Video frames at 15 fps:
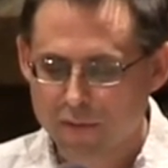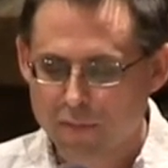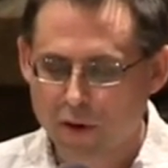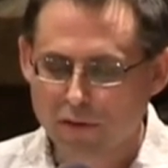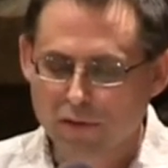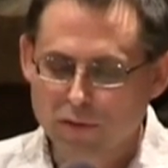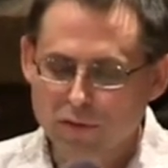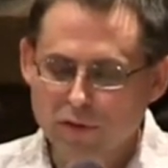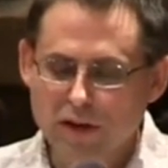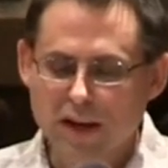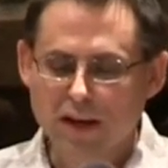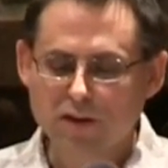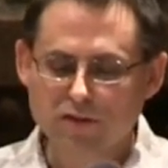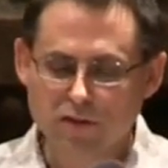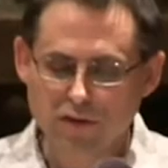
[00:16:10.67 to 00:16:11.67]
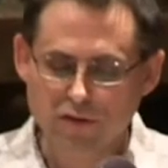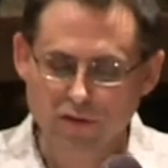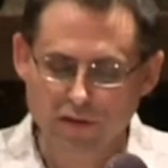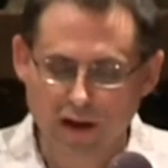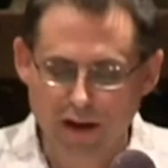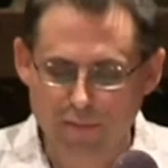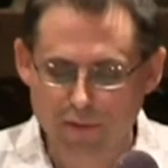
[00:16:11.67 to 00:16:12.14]
Martin Luther King Jr.
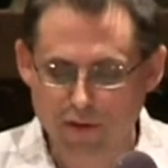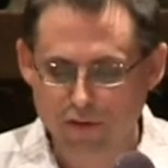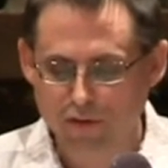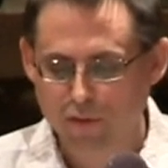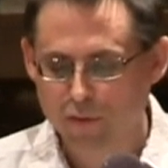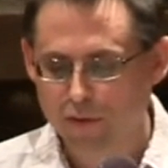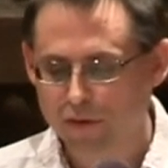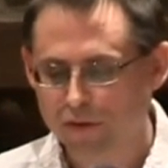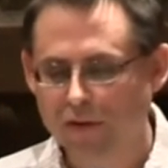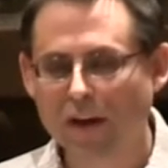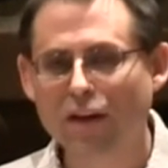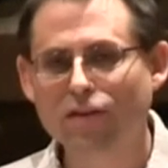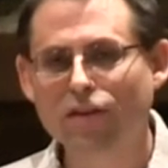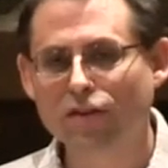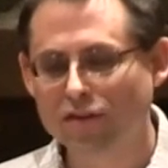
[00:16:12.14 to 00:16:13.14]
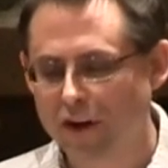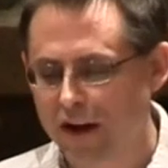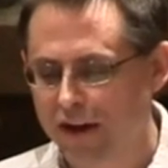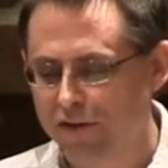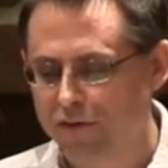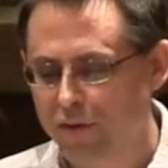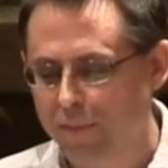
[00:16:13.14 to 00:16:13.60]
named their source as the
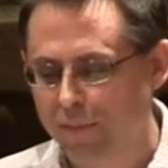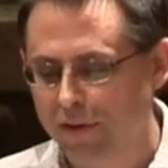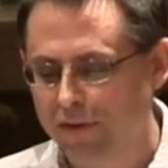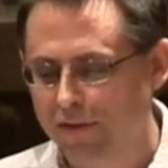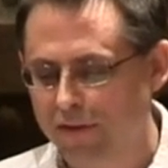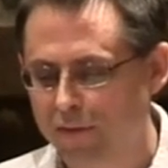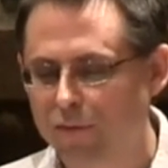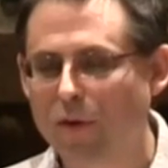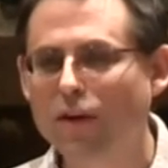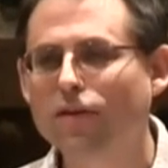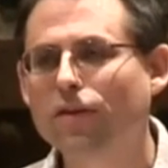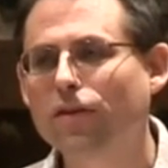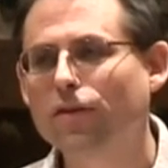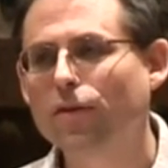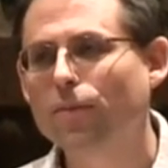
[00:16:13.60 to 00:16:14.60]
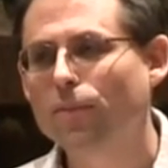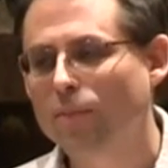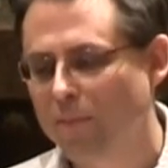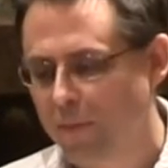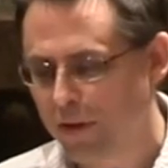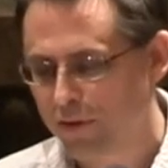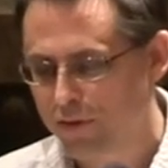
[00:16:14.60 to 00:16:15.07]
giant triplets of
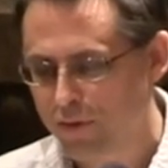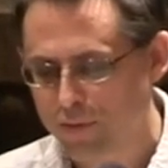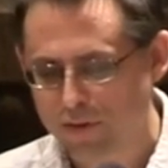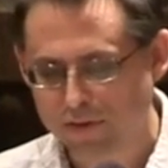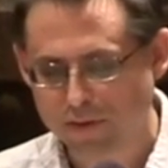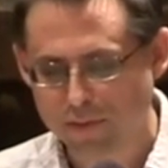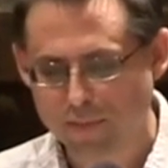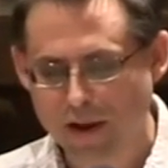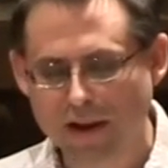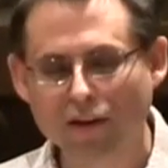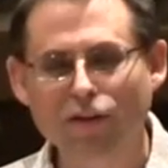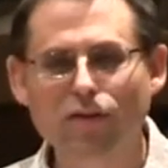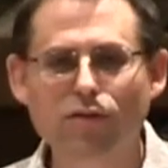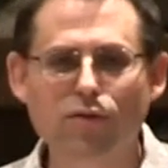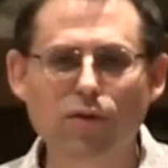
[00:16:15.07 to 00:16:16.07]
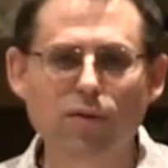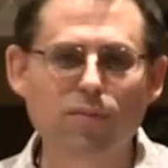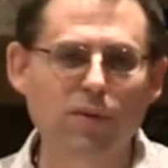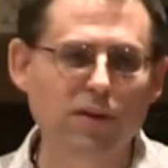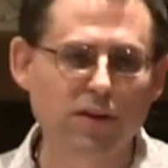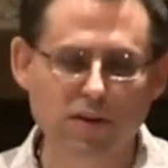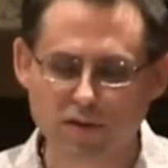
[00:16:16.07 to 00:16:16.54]
racism, militarism, and extreme
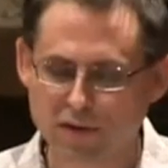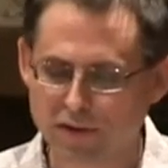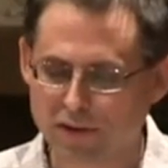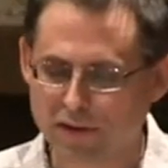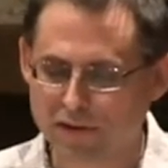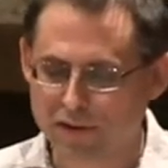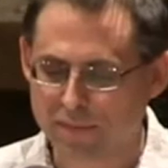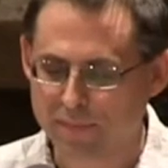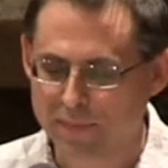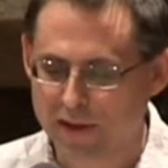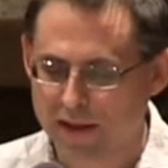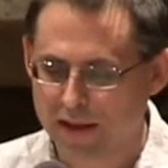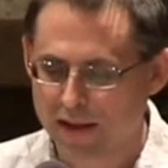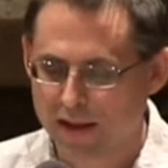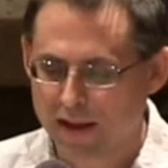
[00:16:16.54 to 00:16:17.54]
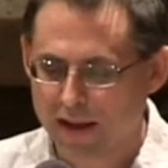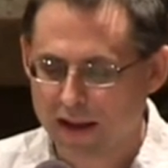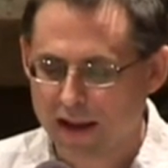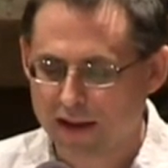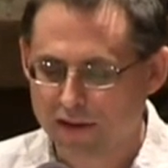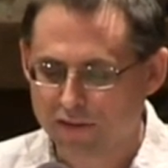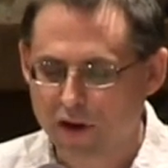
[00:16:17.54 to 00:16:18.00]
materialism.
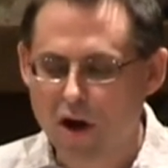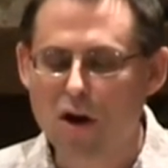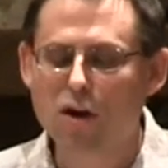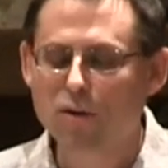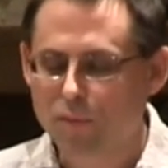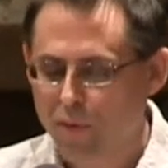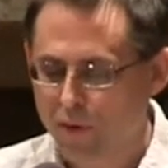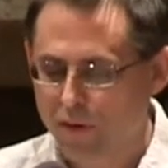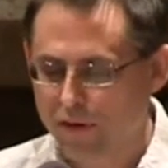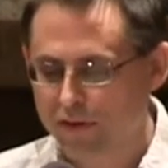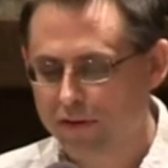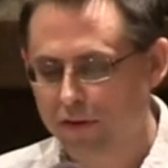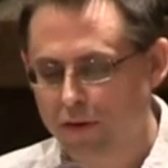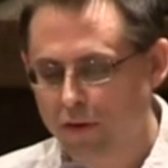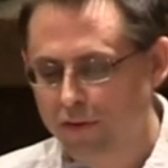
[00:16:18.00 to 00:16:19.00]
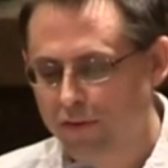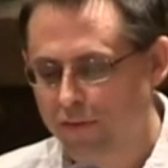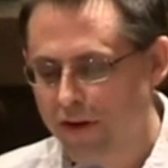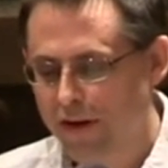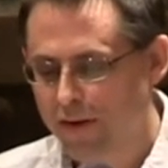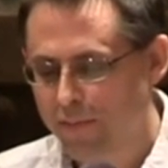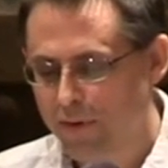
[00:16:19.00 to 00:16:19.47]
It is our work to
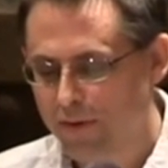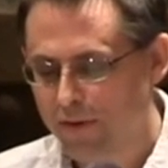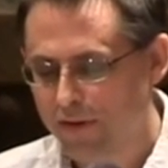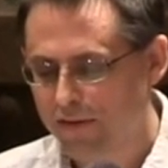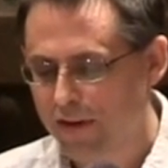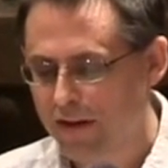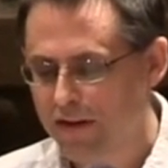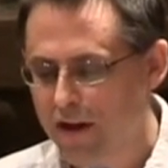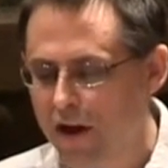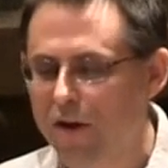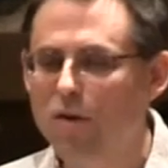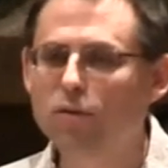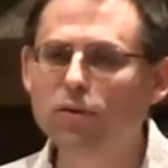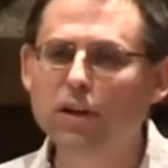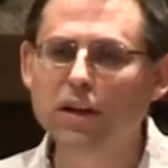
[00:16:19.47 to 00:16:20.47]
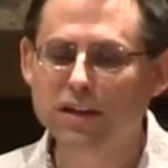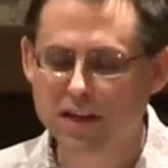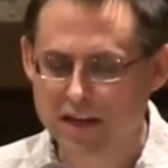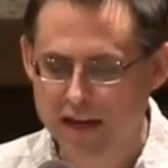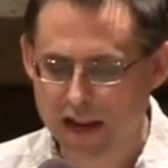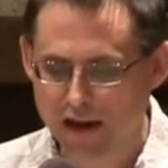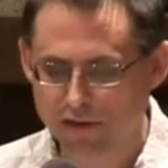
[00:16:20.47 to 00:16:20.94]
cultivate communities that not only
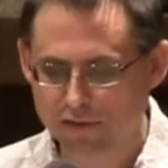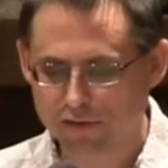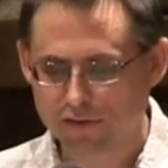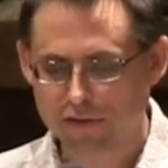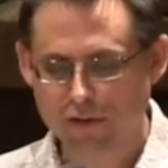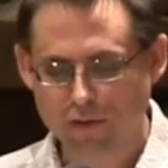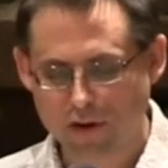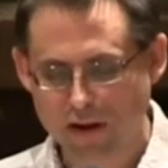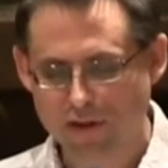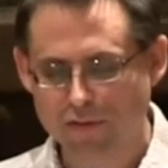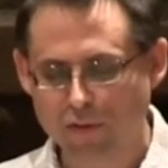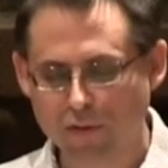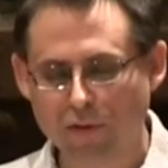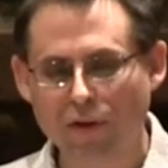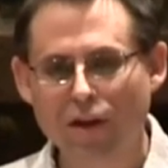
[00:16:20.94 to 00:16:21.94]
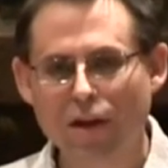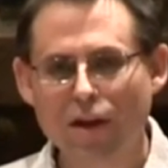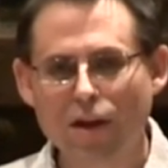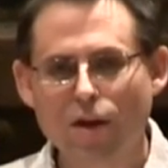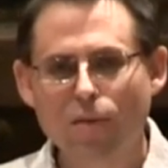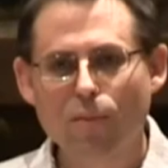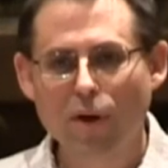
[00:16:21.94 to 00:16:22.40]
denounce their evil,
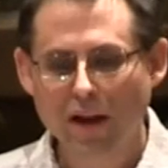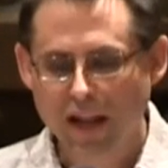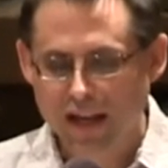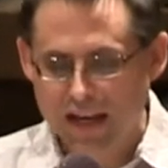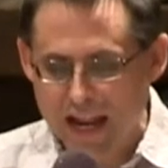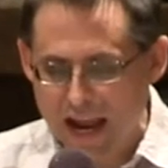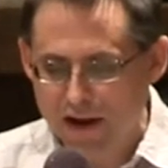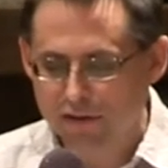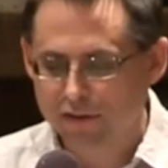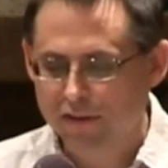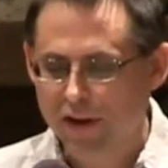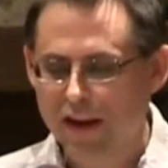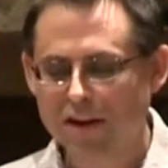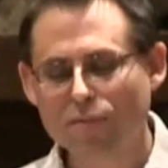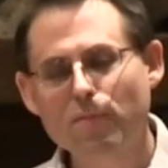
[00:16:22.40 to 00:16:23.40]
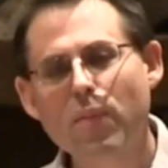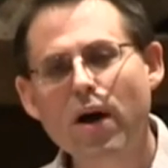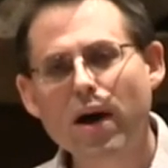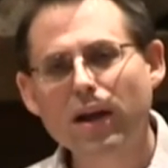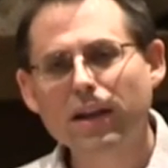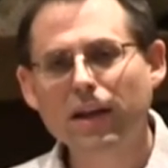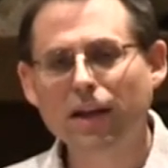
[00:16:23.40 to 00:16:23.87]
but announce and
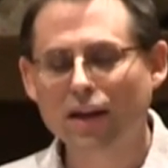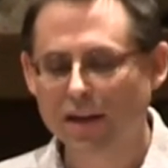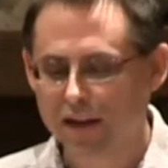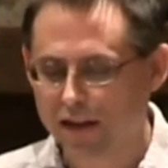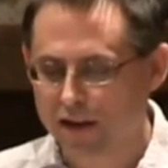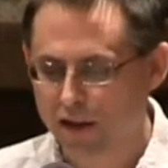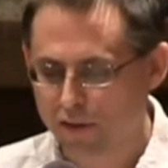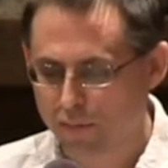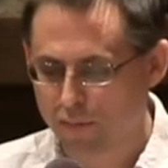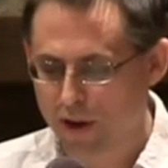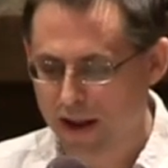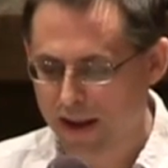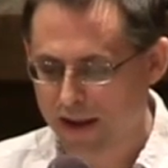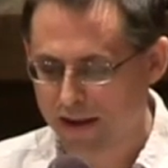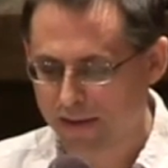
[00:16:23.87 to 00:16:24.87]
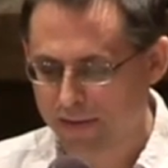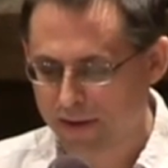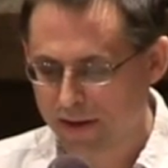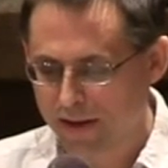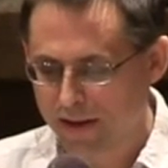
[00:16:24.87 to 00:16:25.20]
embody another way,